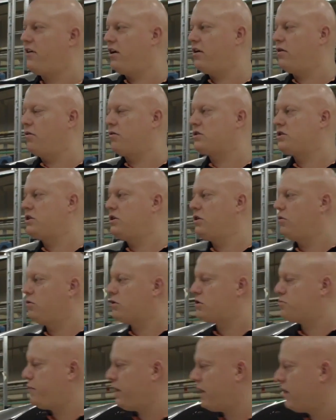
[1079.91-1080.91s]
It looks
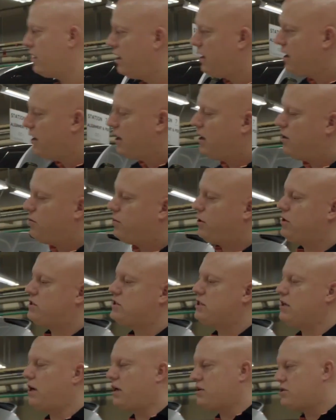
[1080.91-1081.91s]
huge, but when you
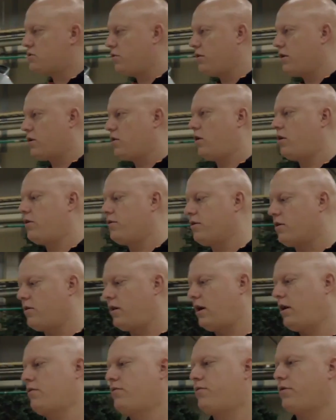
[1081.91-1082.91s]
see, I saw the car on the
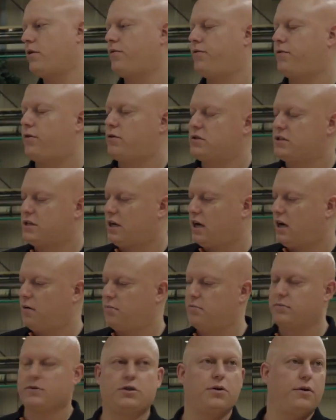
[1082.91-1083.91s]
ground for the first
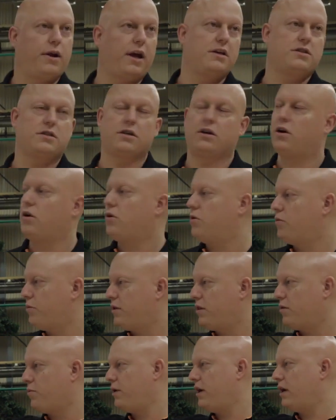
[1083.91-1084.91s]
time days ago with
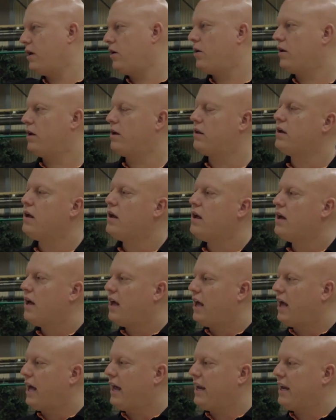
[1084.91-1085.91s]
the wing on it,
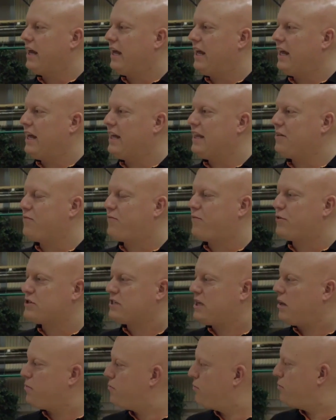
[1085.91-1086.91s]
and for
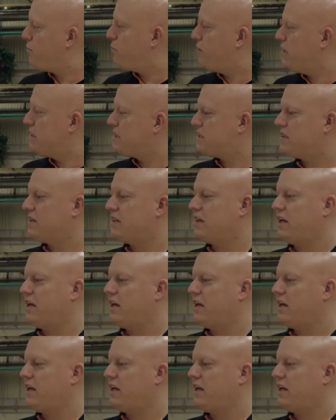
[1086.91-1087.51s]
some reason